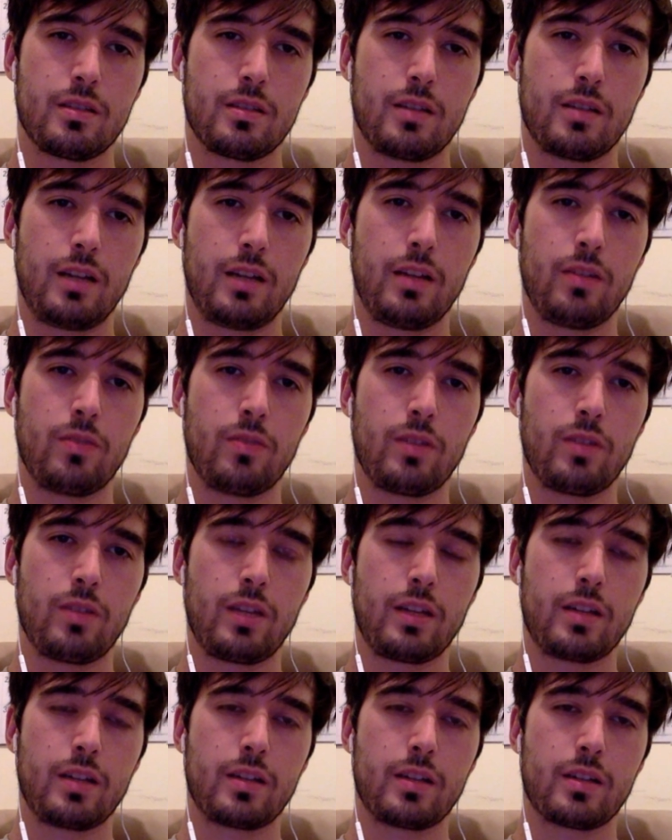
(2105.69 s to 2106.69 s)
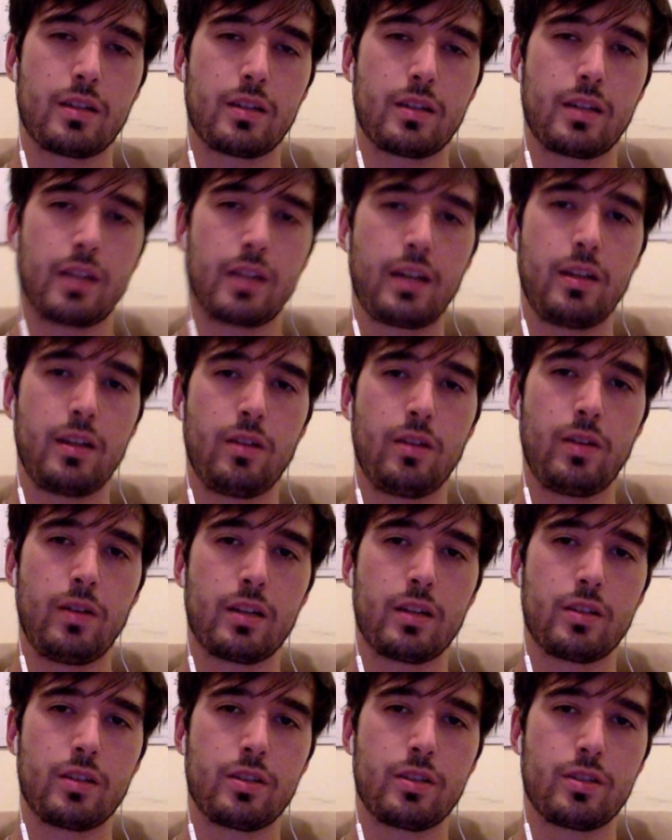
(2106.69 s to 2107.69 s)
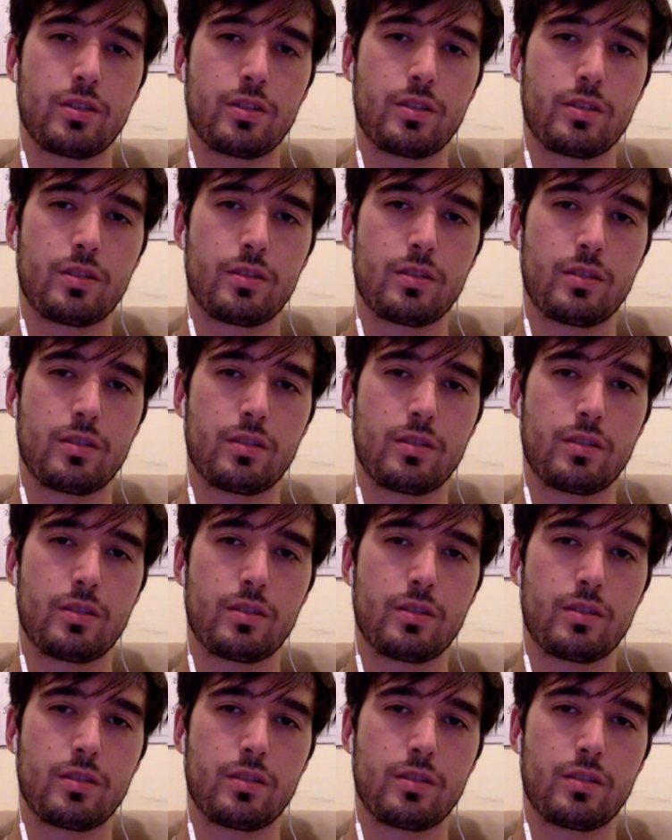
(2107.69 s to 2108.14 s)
I don't like I know I could just